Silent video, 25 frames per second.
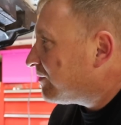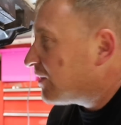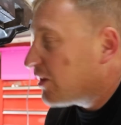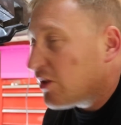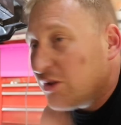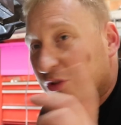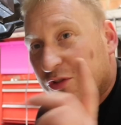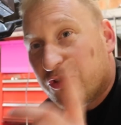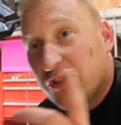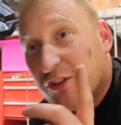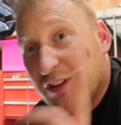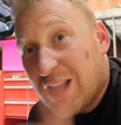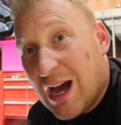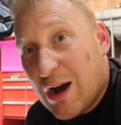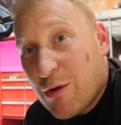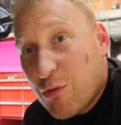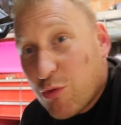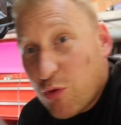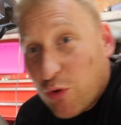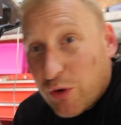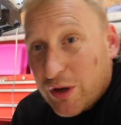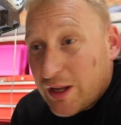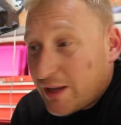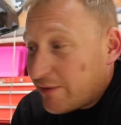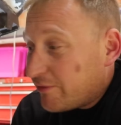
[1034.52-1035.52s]
So now I'm
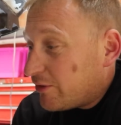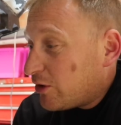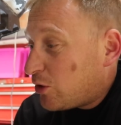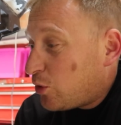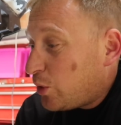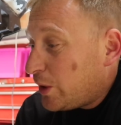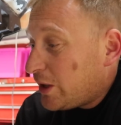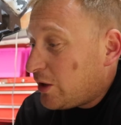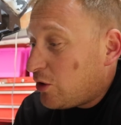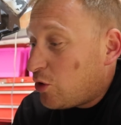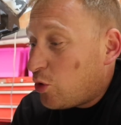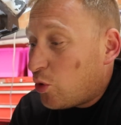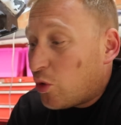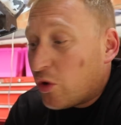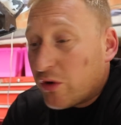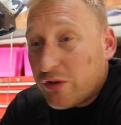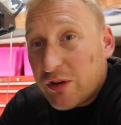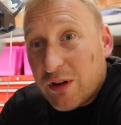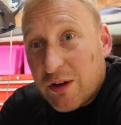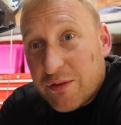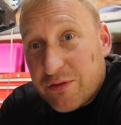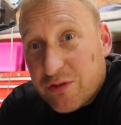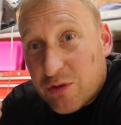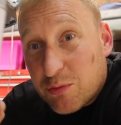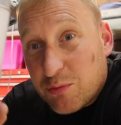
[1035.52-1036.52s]
going to give it a quick coat
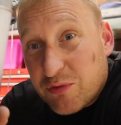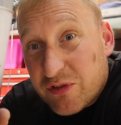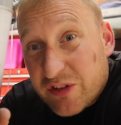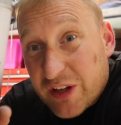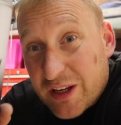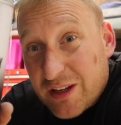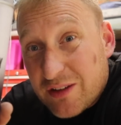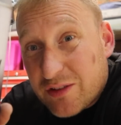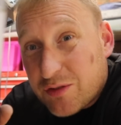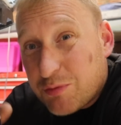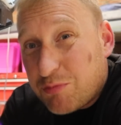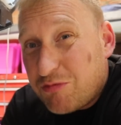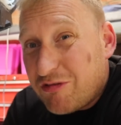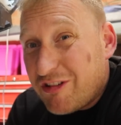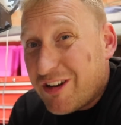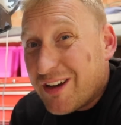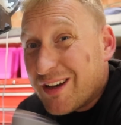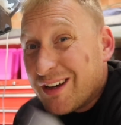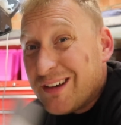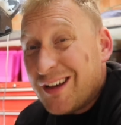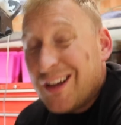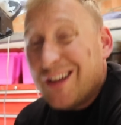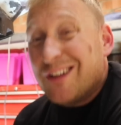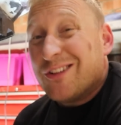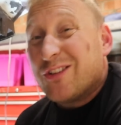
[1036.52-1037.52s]
of some zinc spray
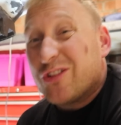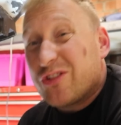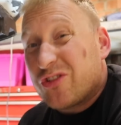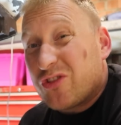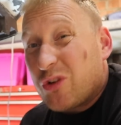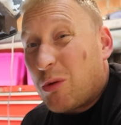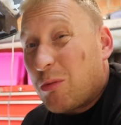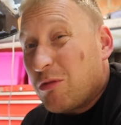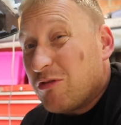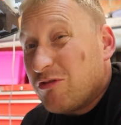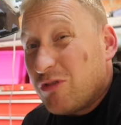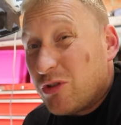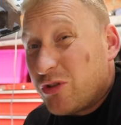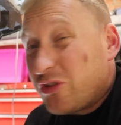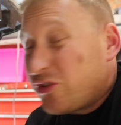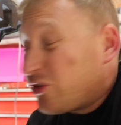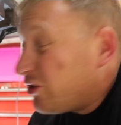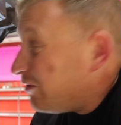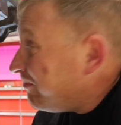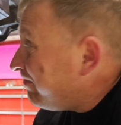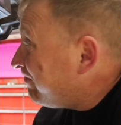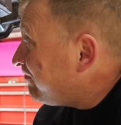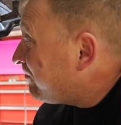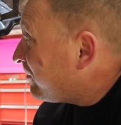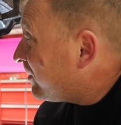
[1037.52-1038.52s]
to stop the
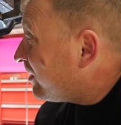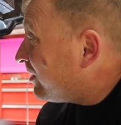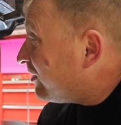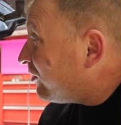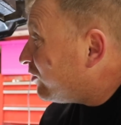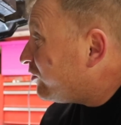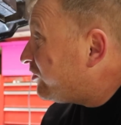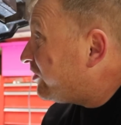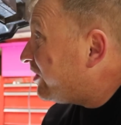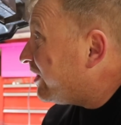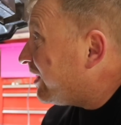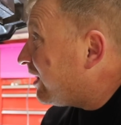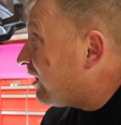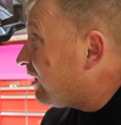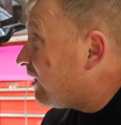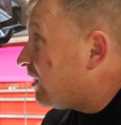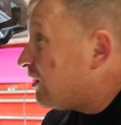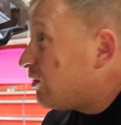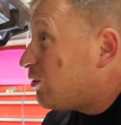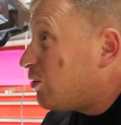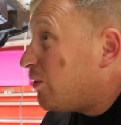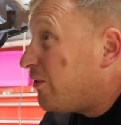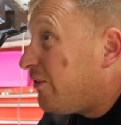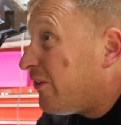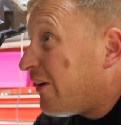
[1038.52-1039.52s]
rusting until
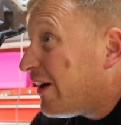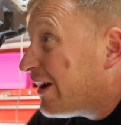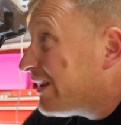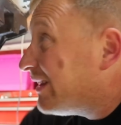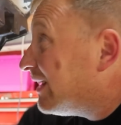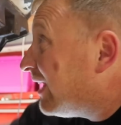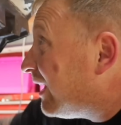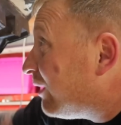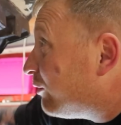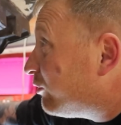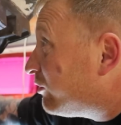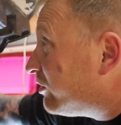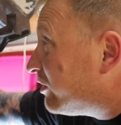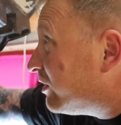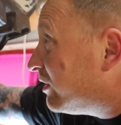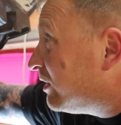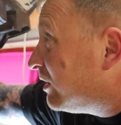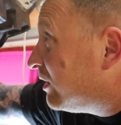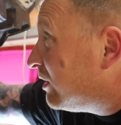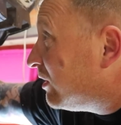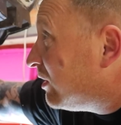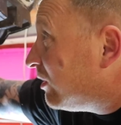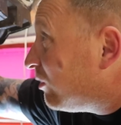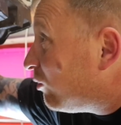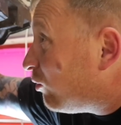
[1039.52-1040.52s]
we find out
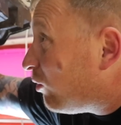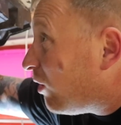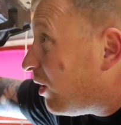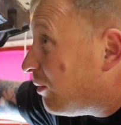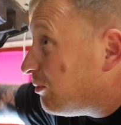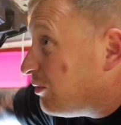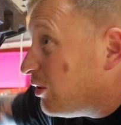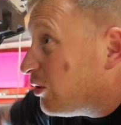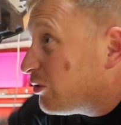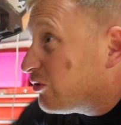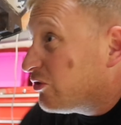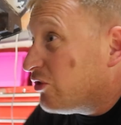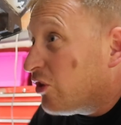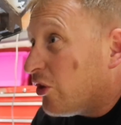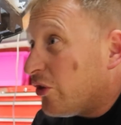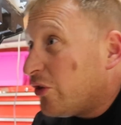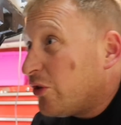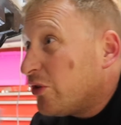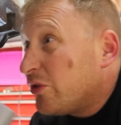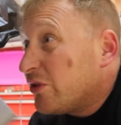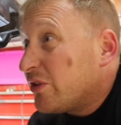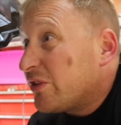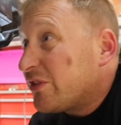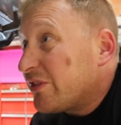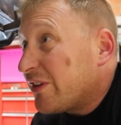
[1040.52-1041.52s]
what I'm using on the
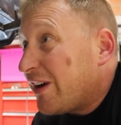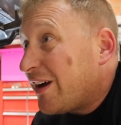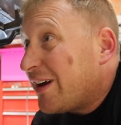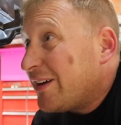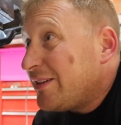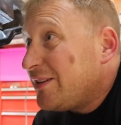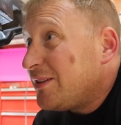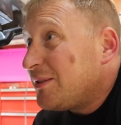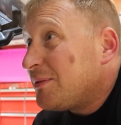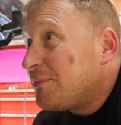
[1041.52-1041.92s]
underside.